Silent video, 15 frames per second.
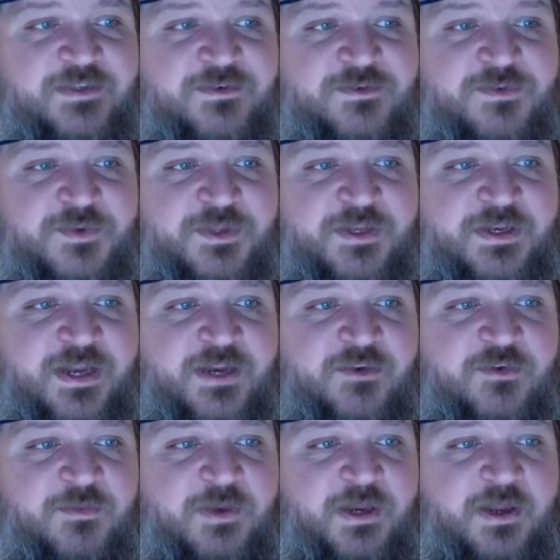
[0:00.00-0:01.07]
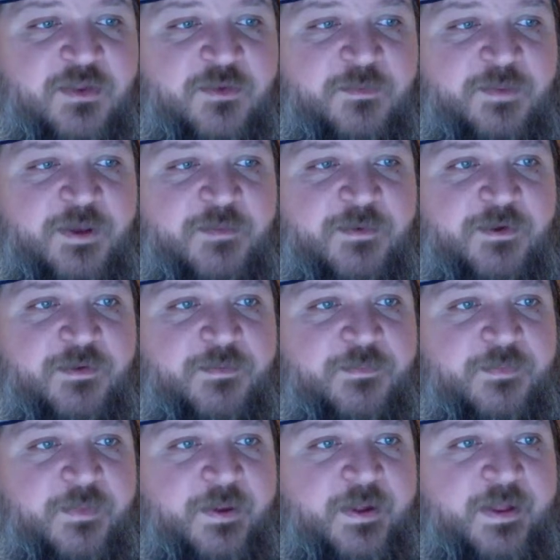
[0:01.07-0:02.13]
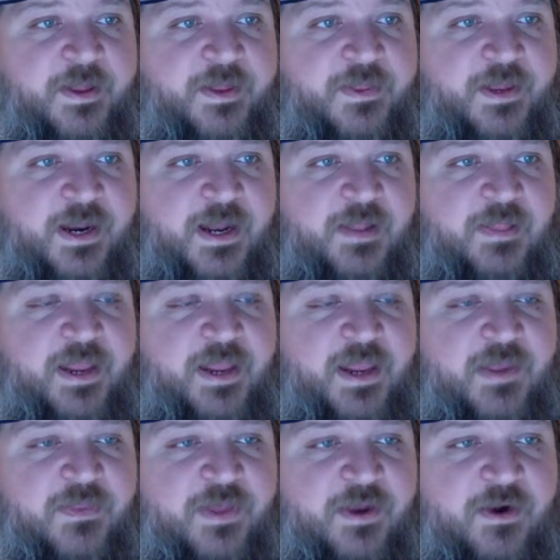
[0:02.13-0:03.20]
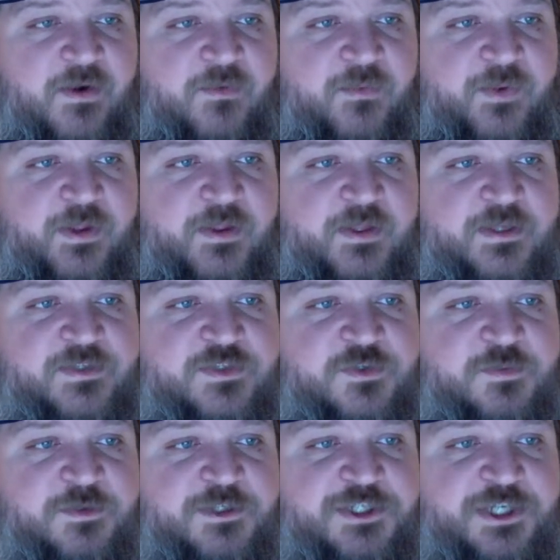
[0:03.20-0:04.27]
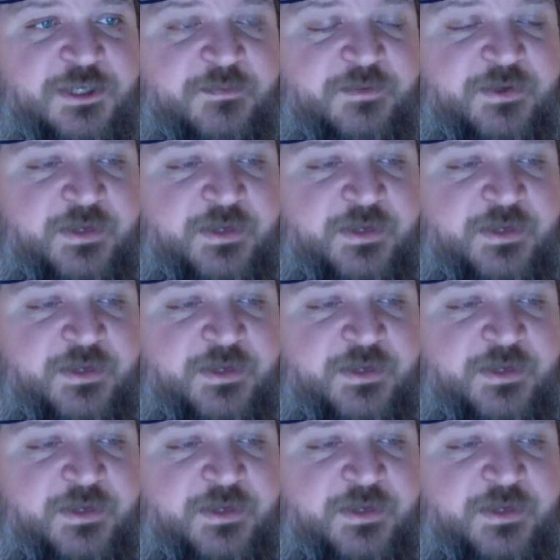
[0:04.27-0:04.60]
There's really not too many other people that I like that are really super cheap.